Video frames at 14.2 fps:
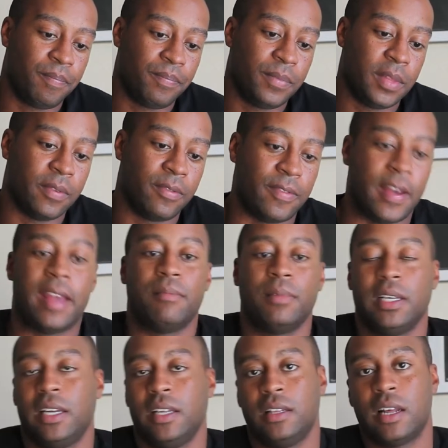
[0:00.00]
the
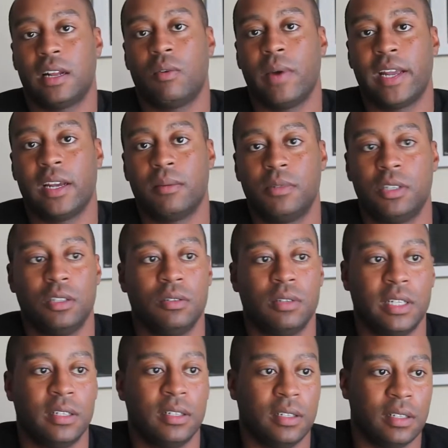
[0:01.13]
family that I wake up to
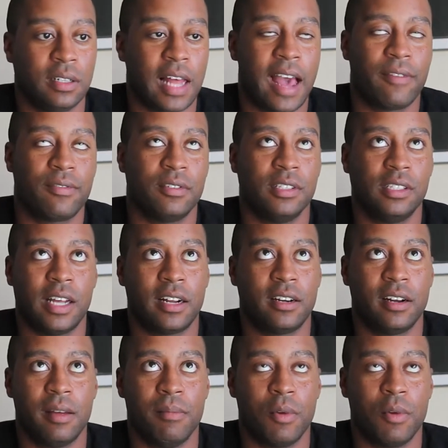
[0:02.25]
and laugh on Saturday